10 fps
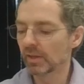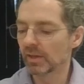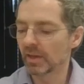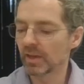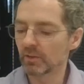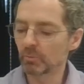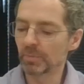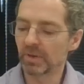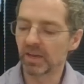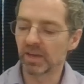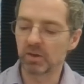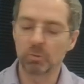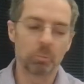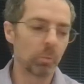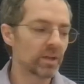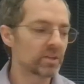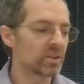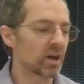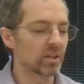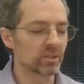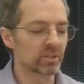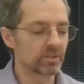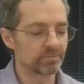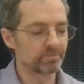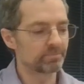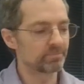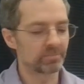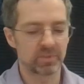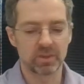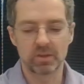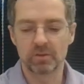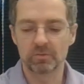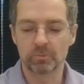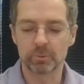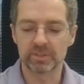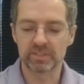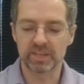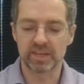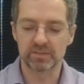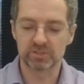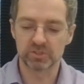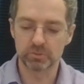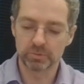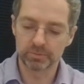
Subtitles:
And we pay $1 for this can of soup.